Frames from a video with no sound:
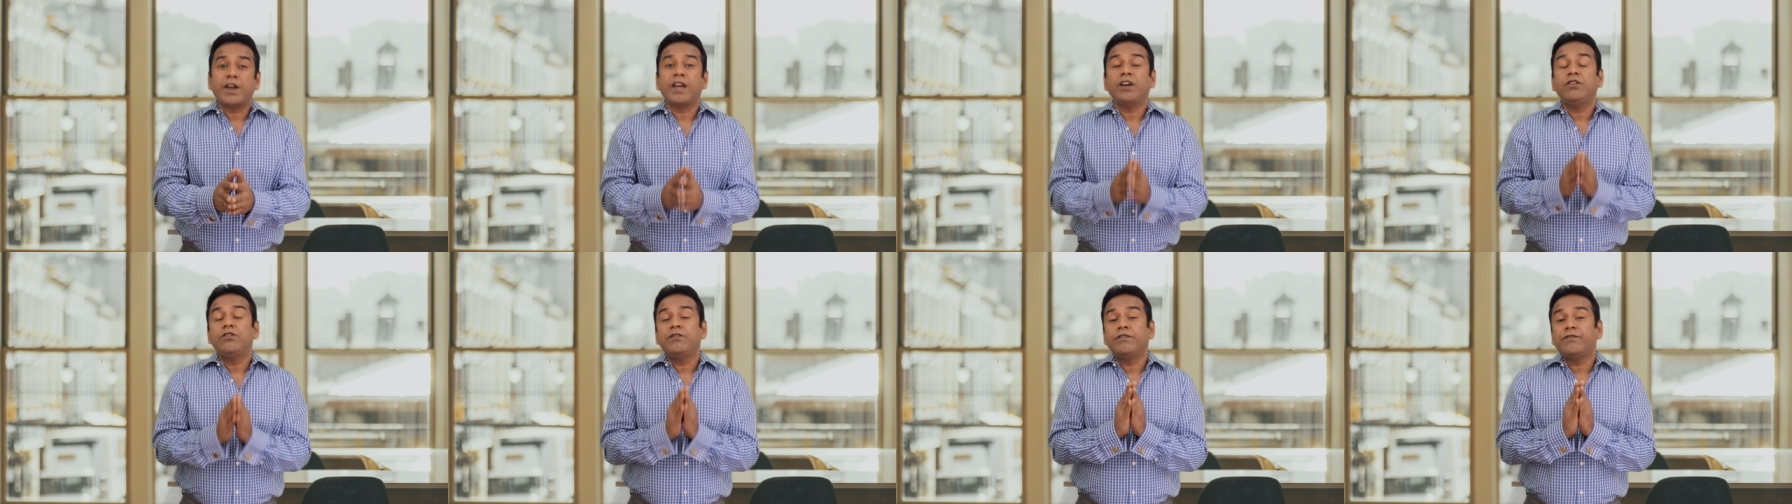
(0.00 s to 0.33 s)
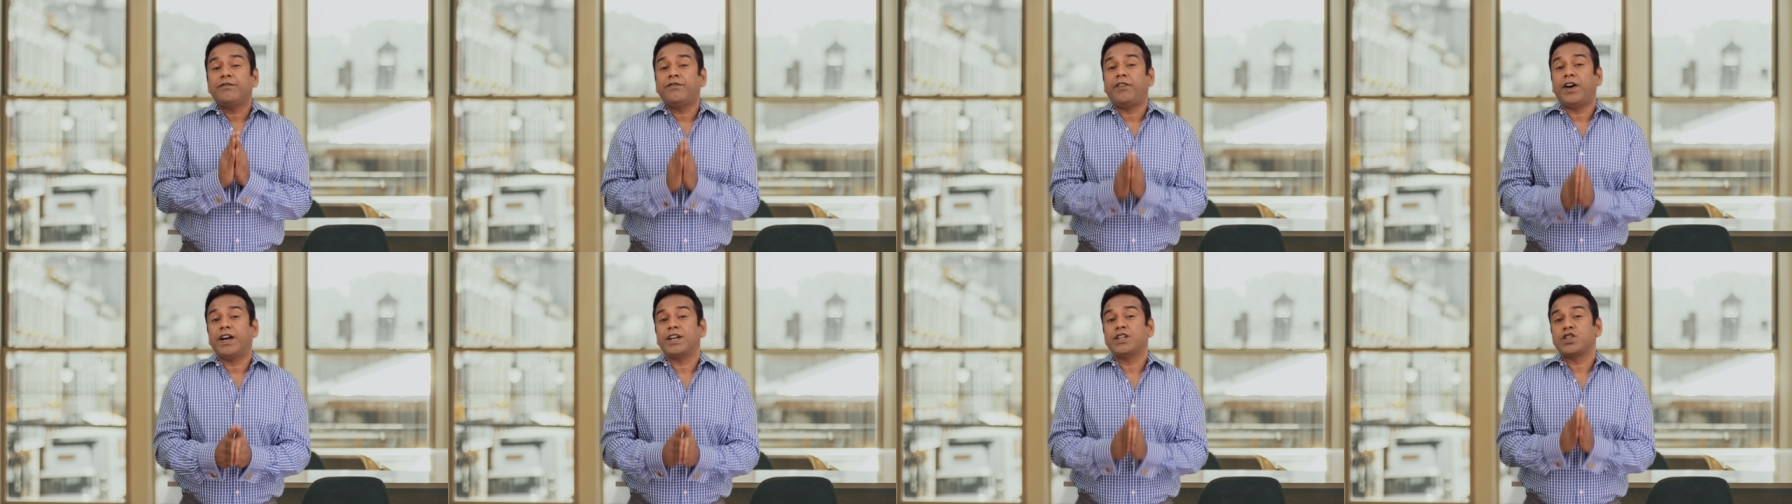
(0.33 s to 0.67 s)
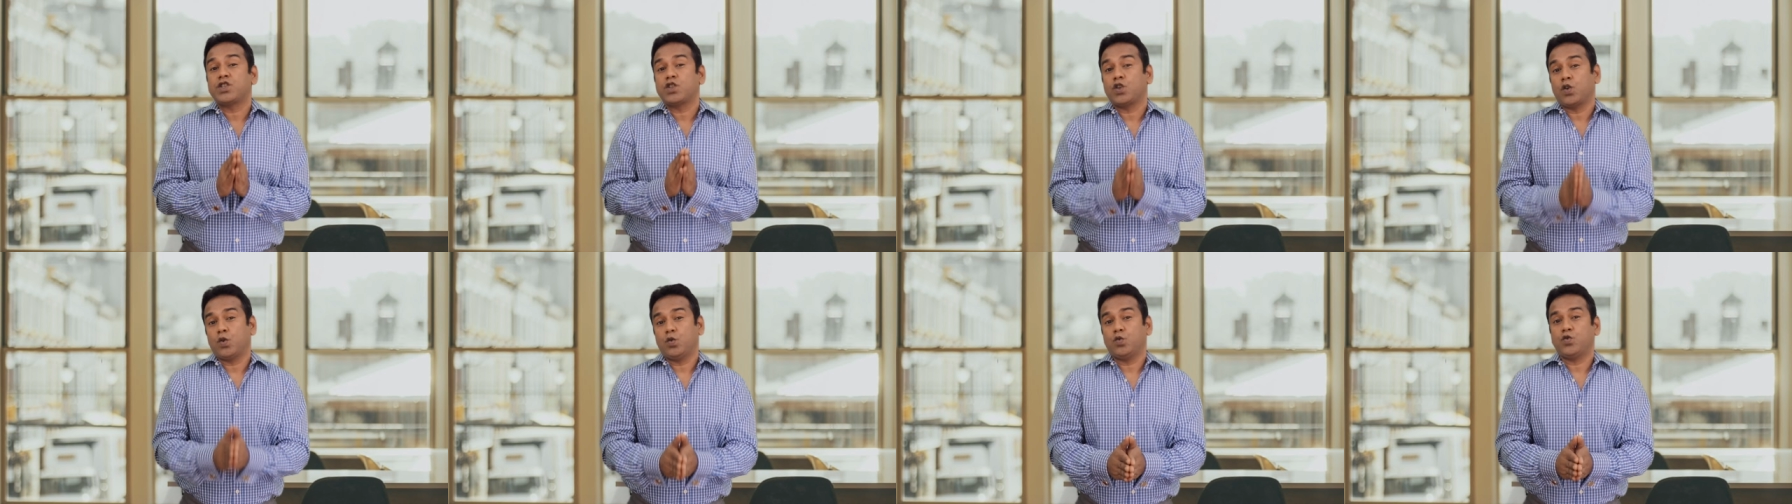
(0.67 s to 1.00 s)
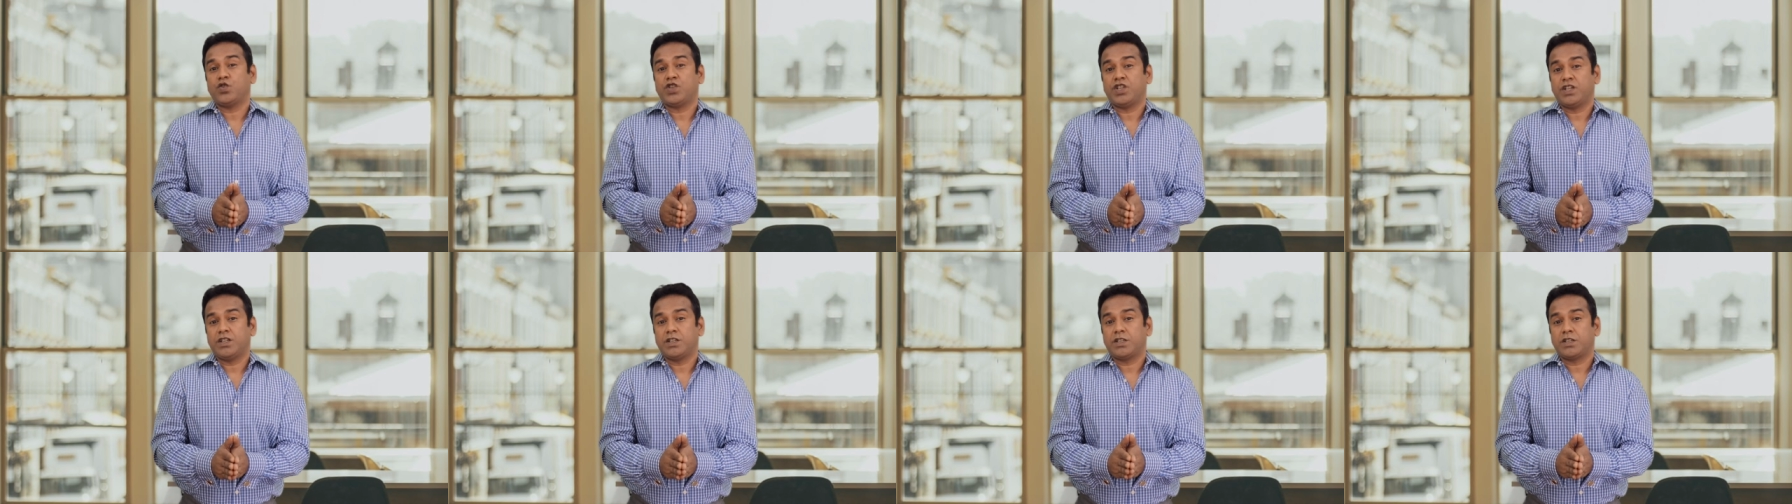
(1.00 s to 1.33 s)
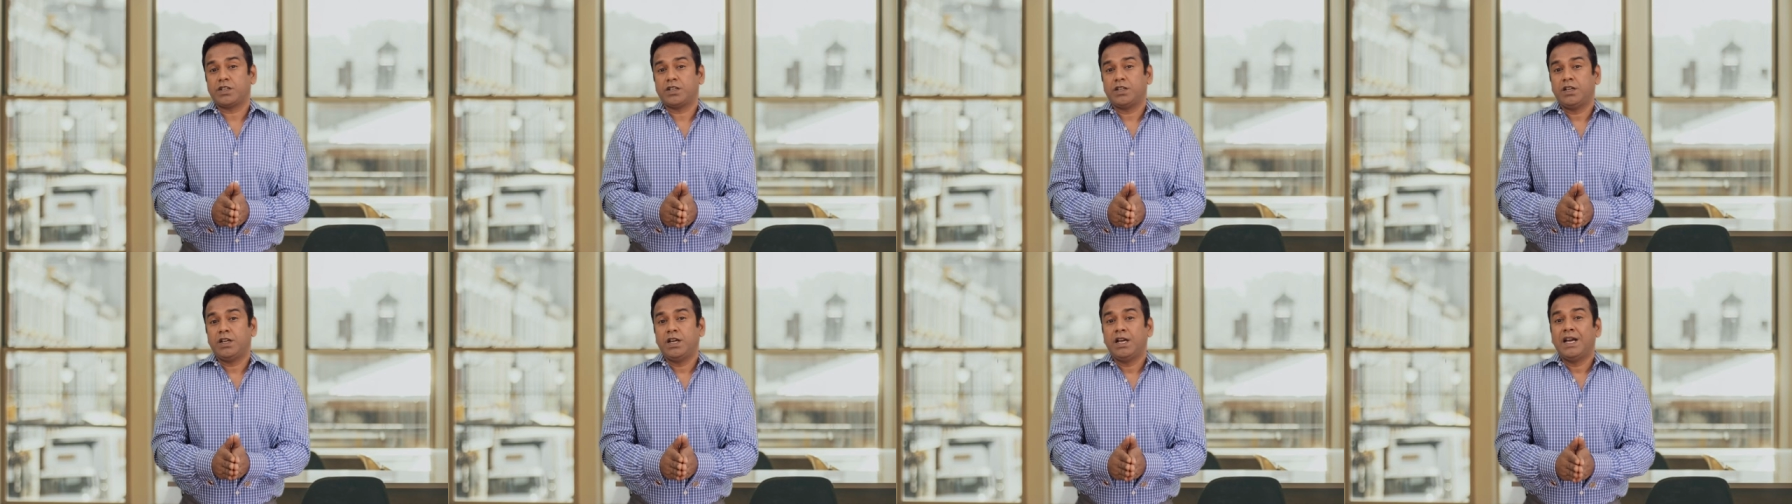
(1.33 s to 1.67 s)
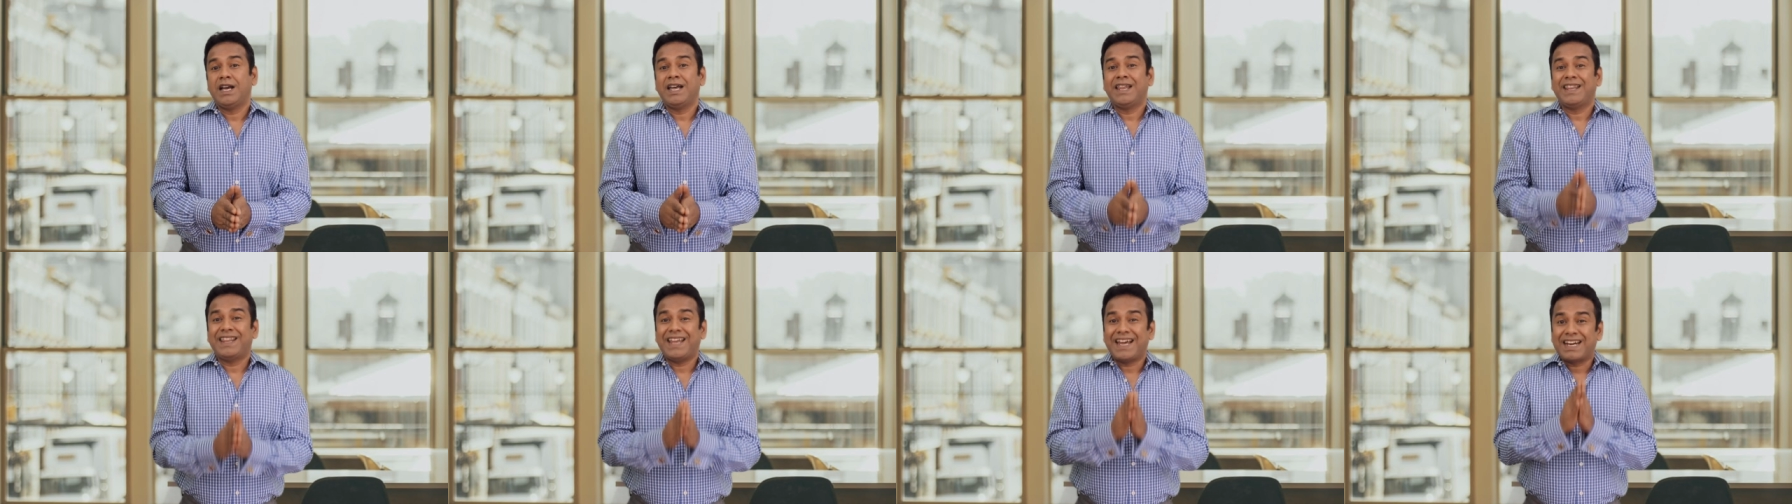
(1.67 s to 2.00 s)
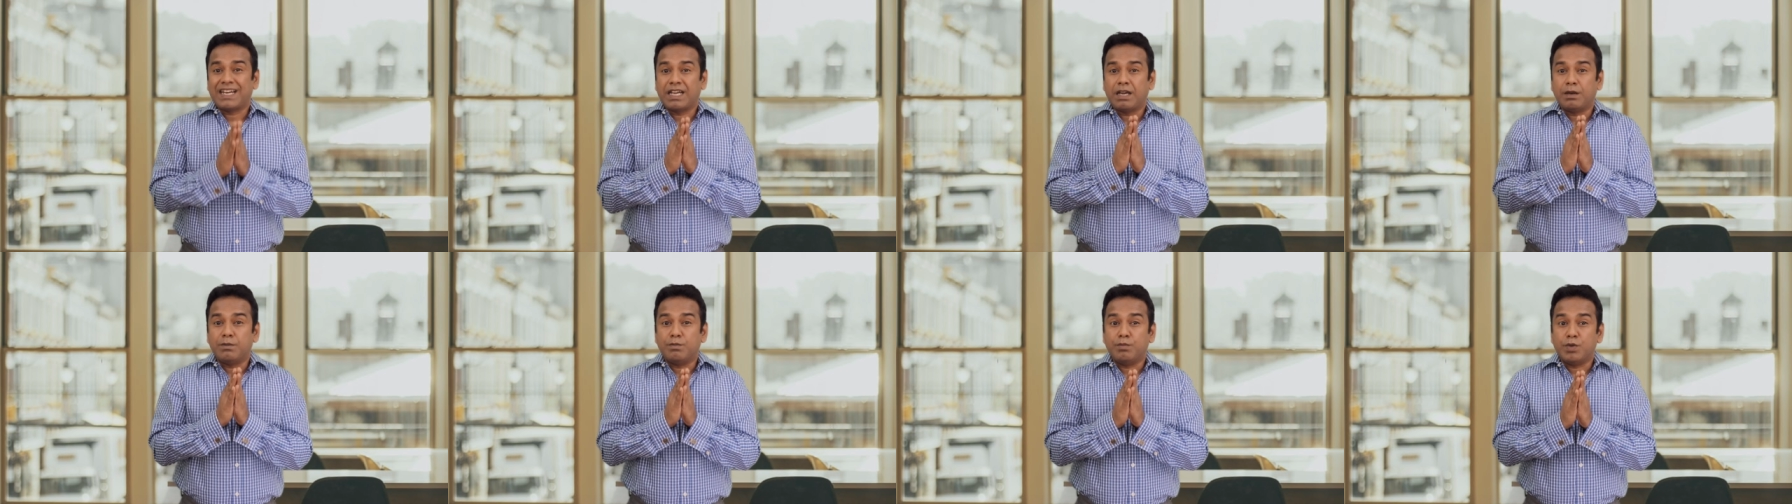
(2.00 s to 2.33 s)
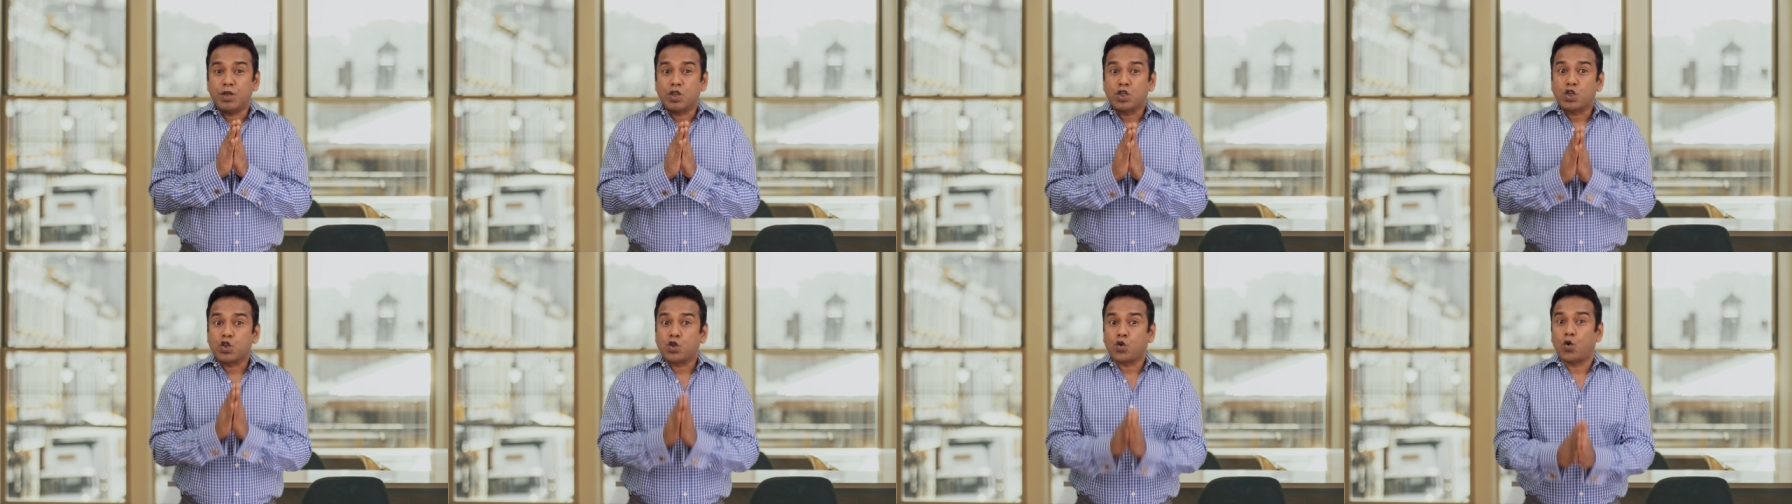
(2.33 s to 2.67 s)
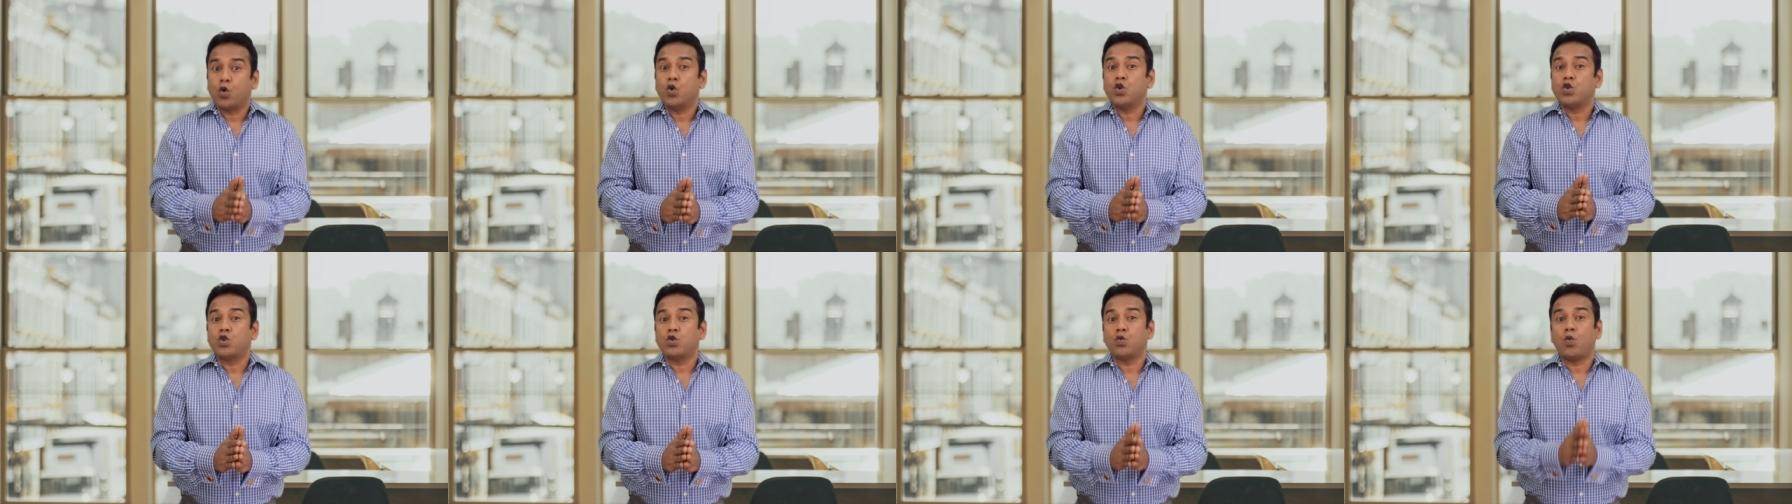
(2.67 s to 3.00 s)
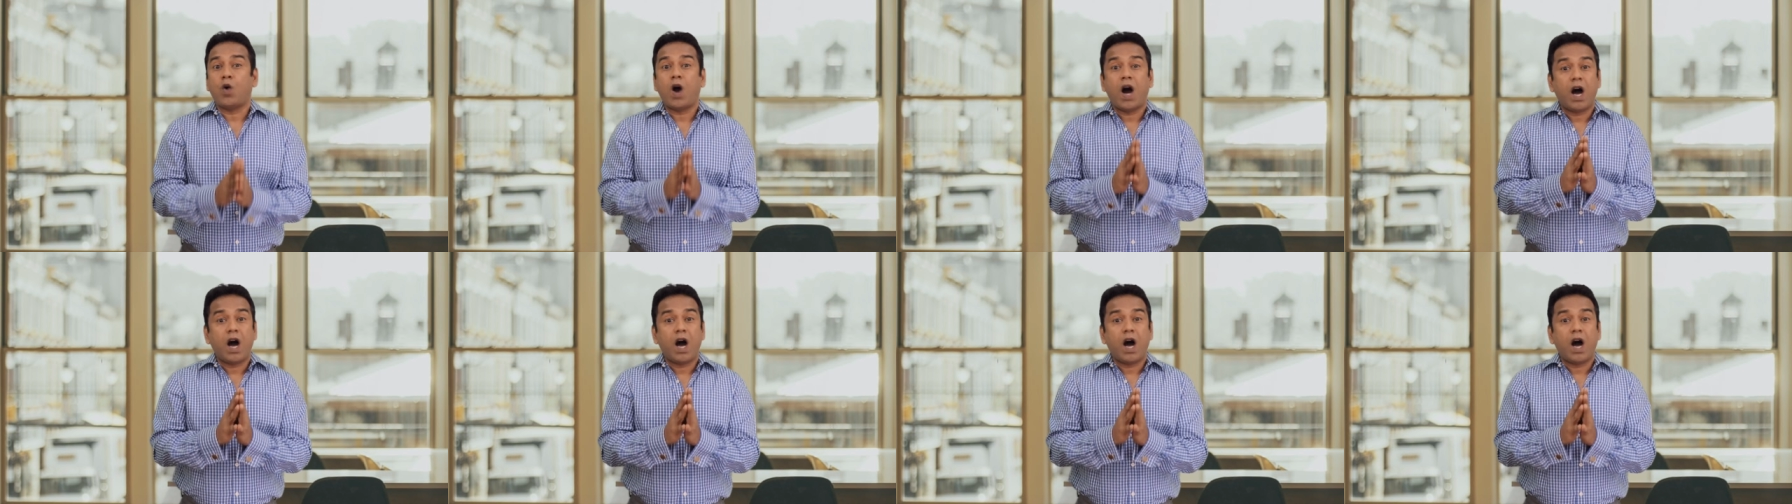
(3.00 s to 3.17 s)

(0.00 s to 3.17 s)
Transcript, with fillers: can you find solutions that can be sold to